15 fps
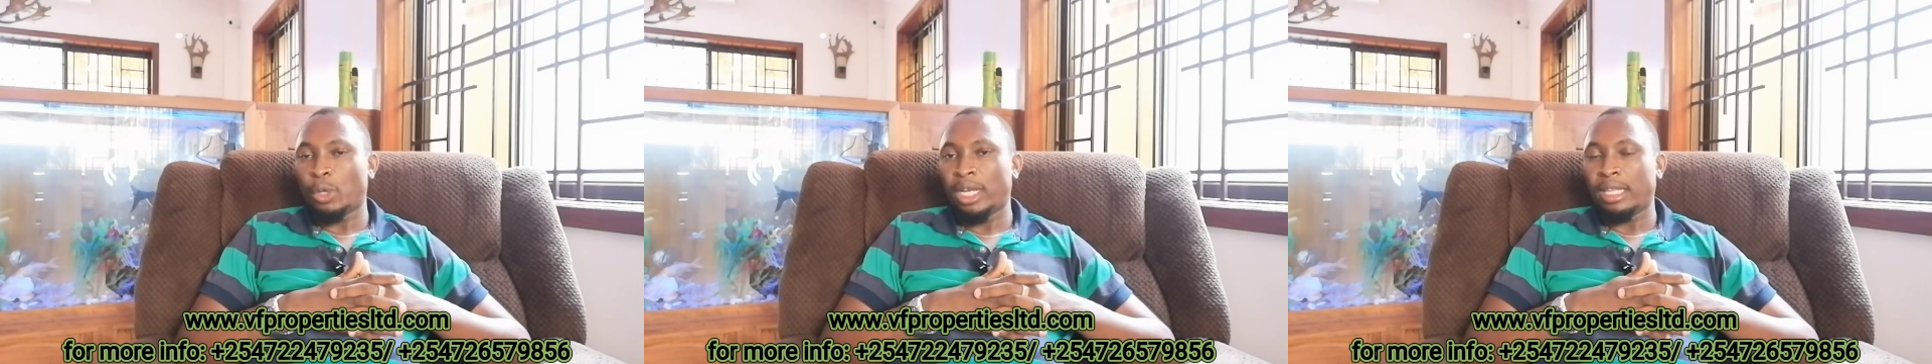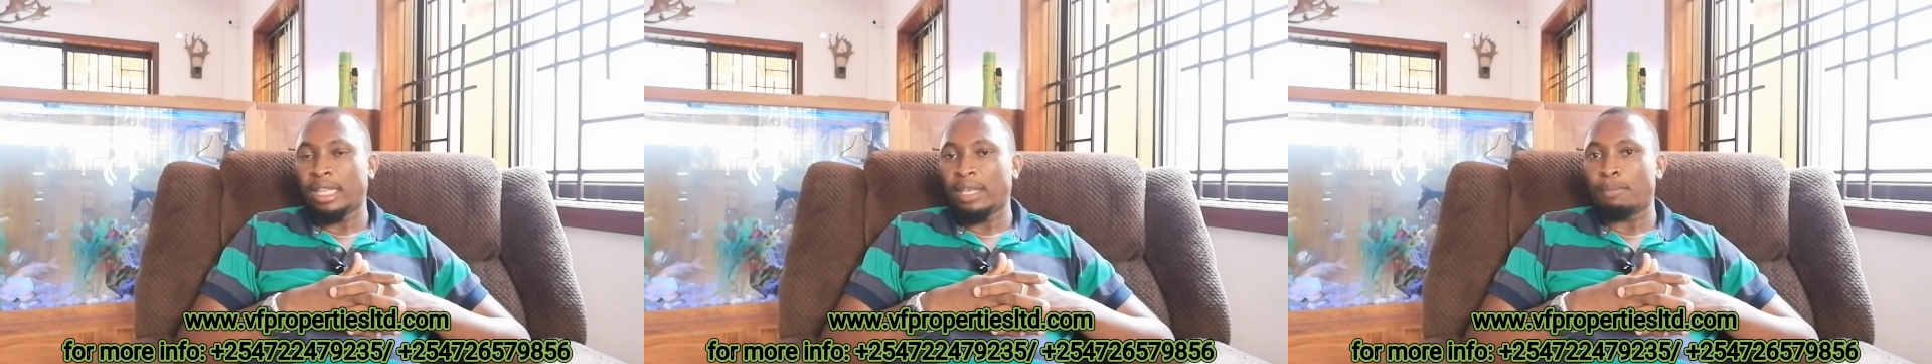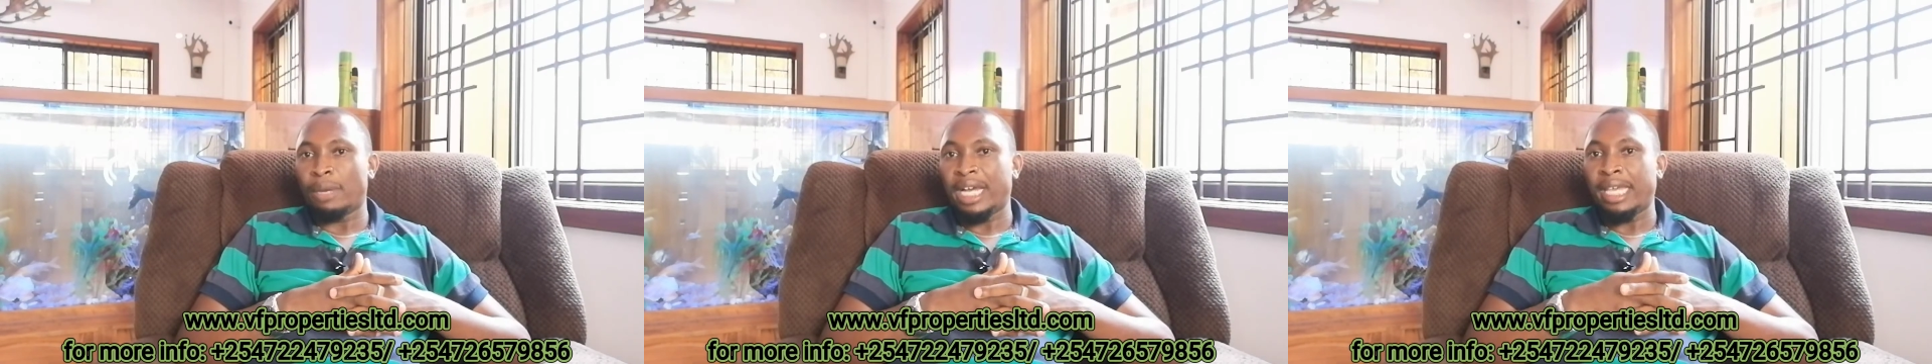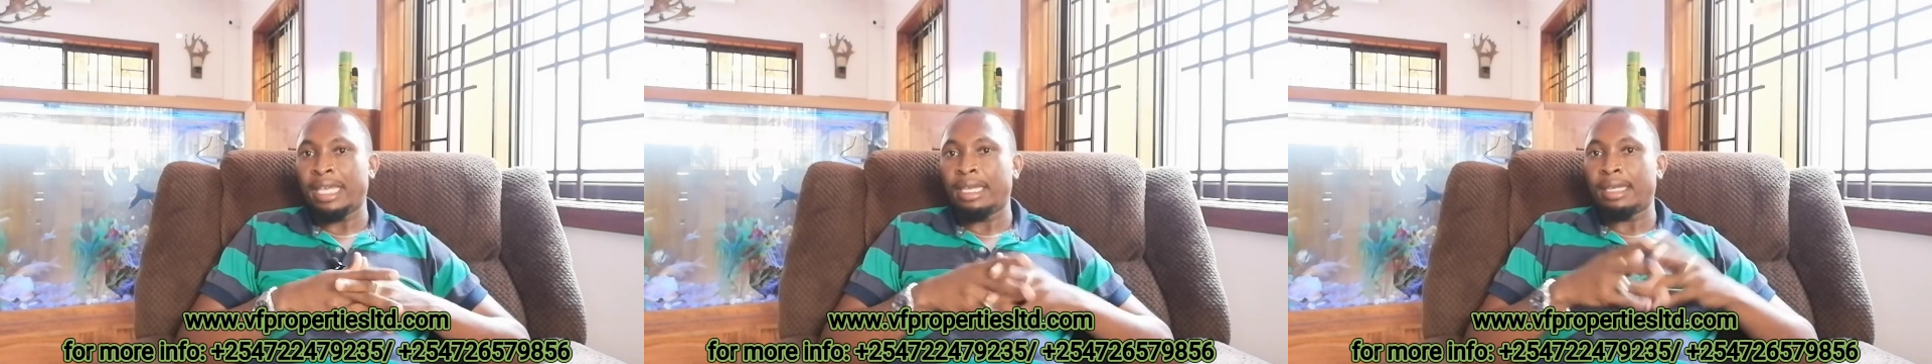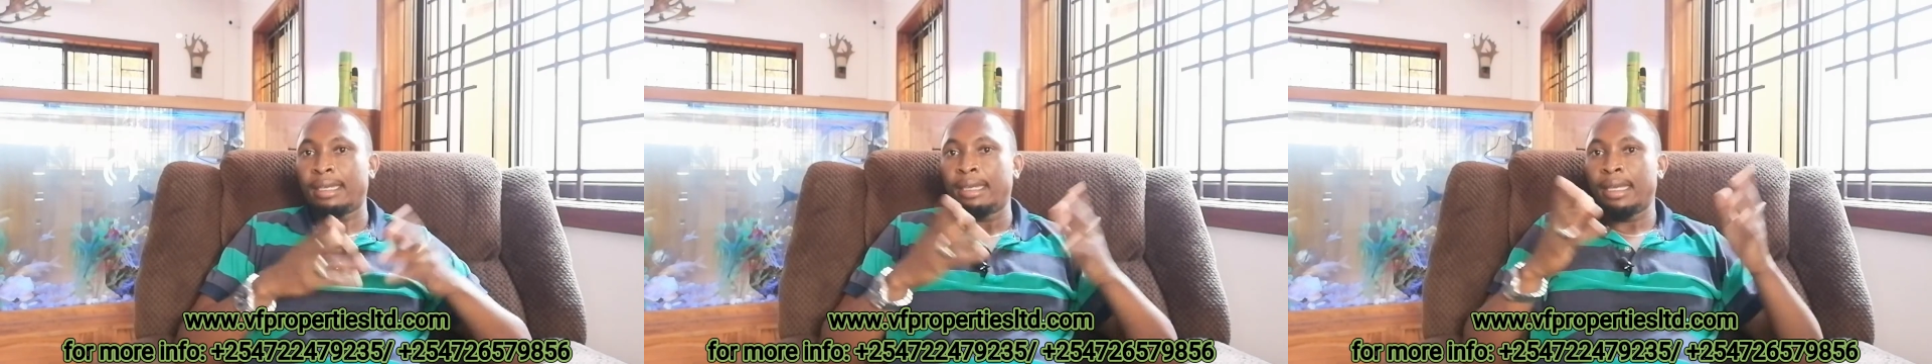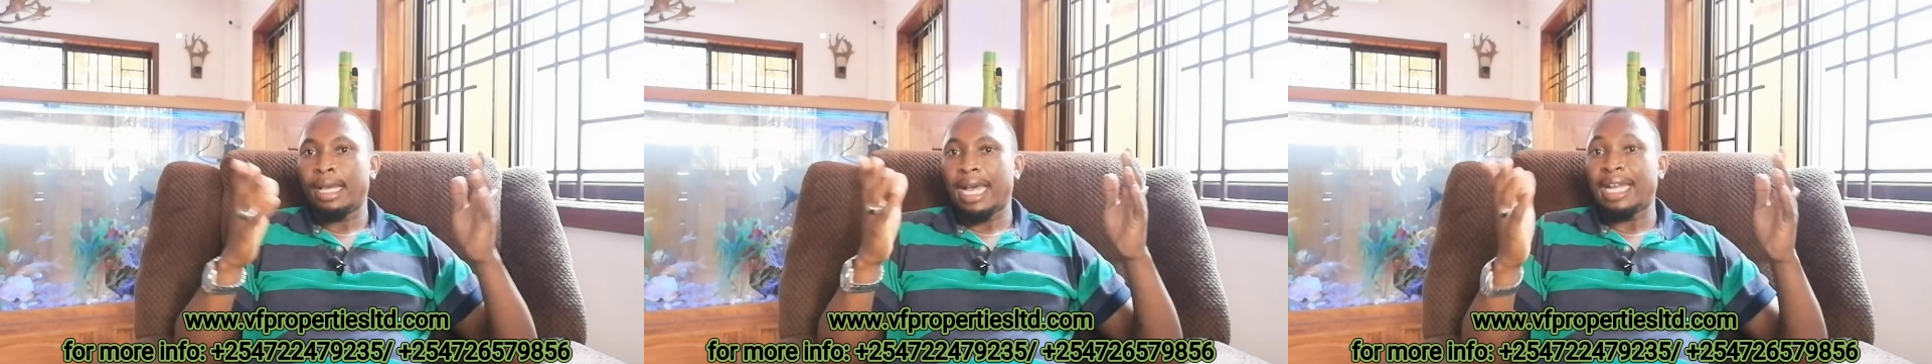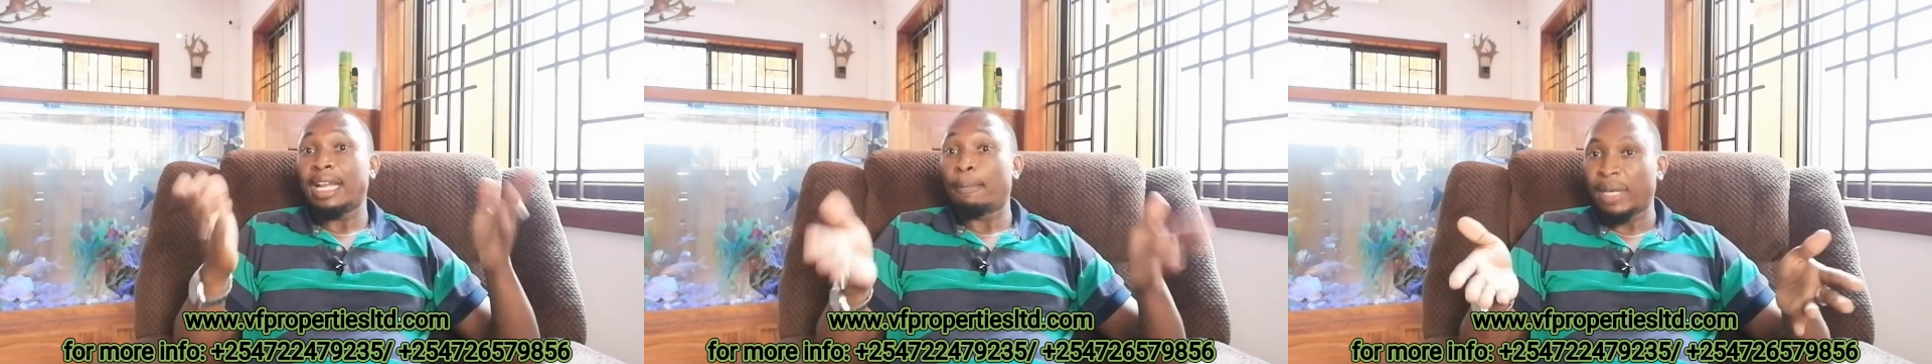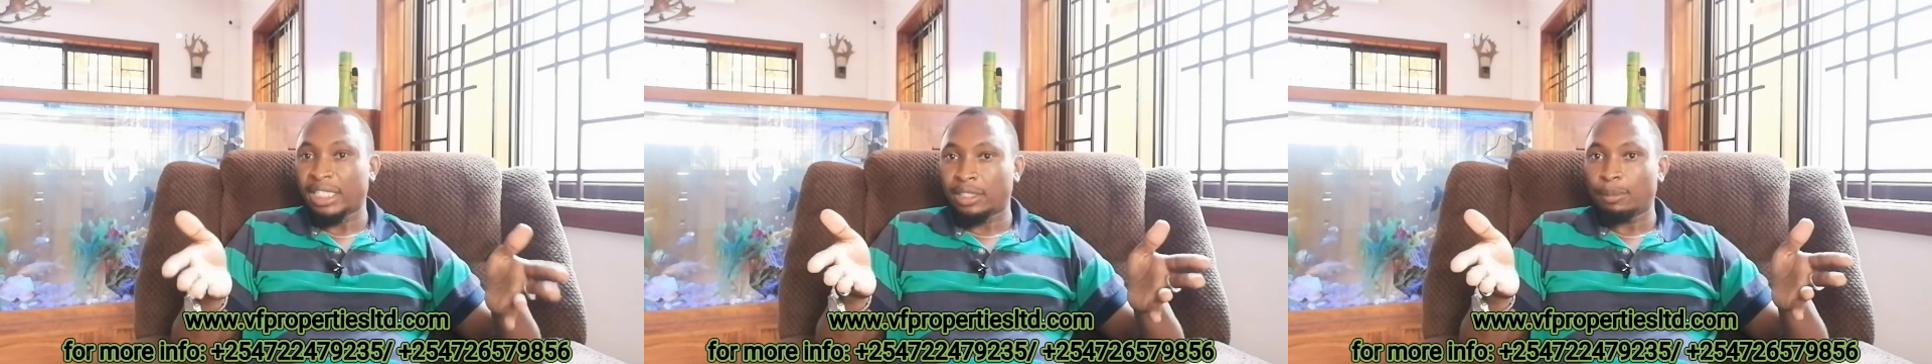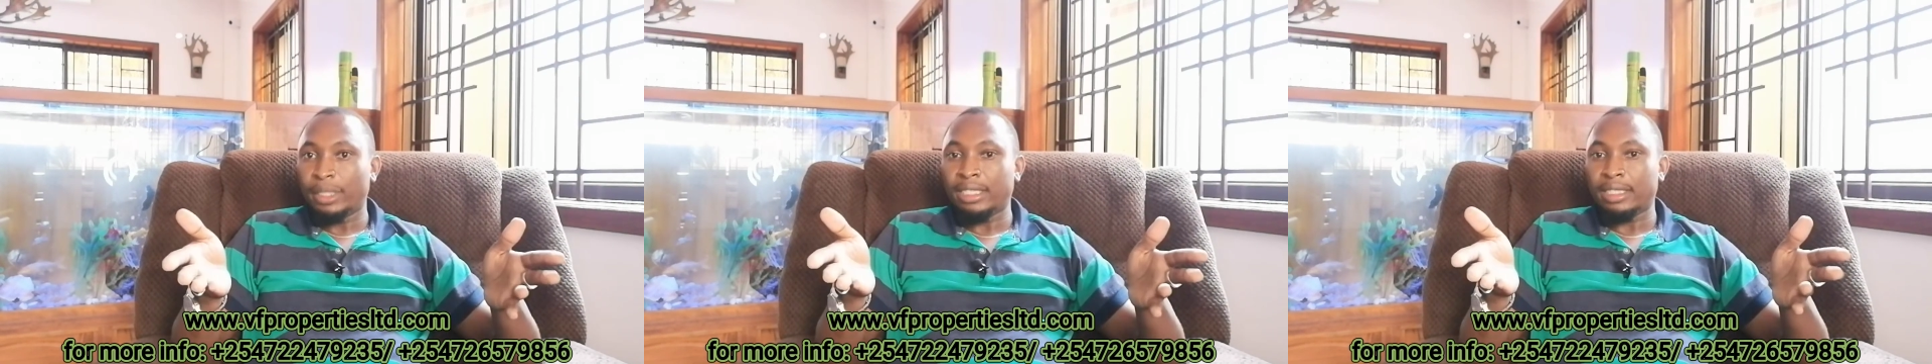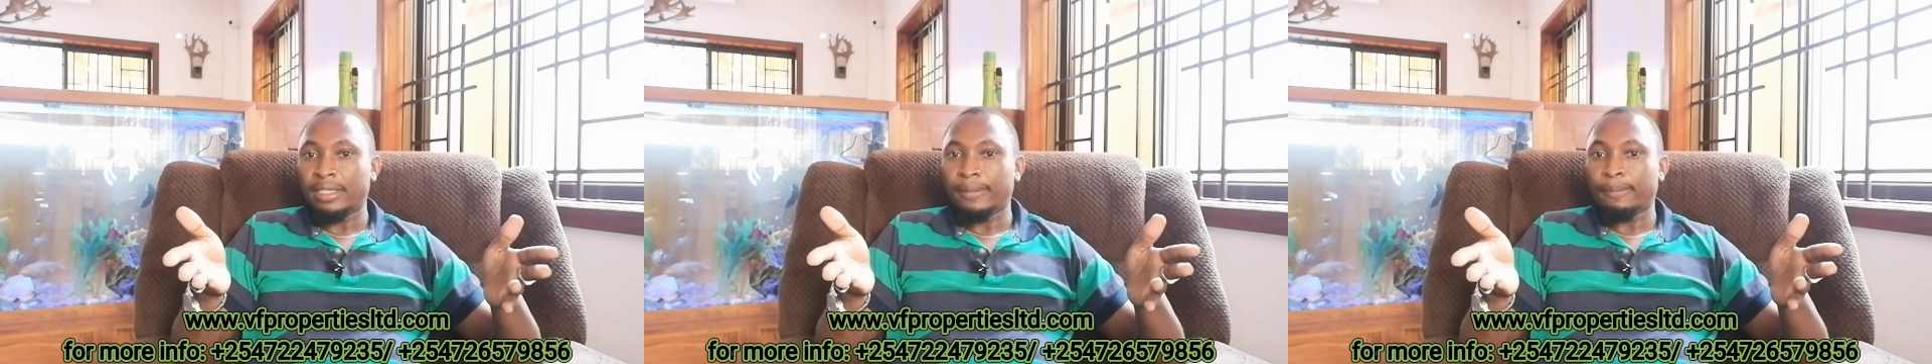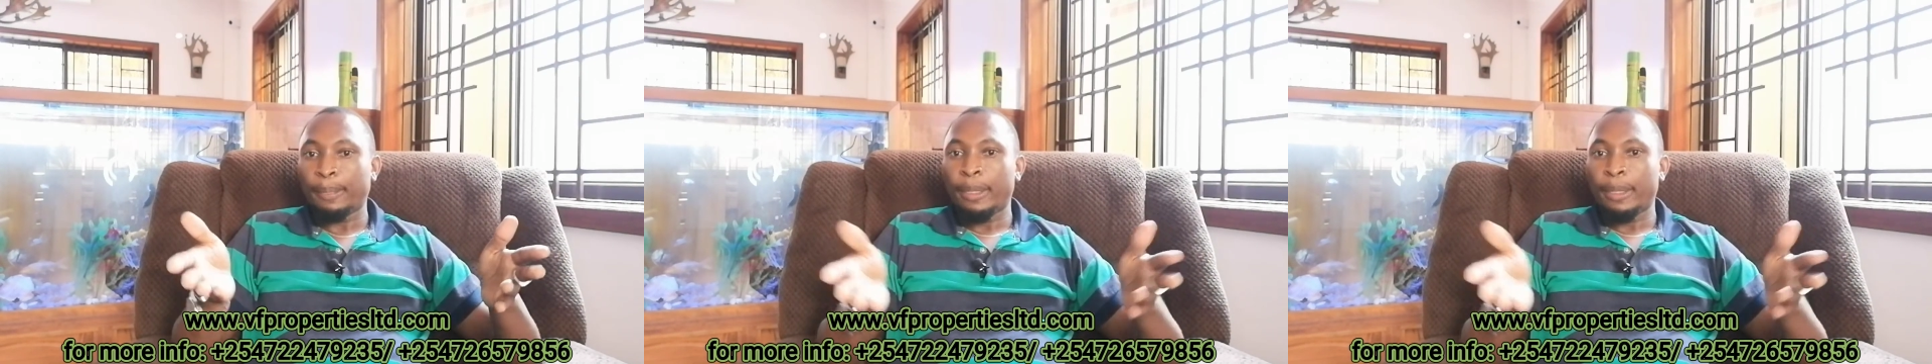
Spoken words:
when they buy an apartment.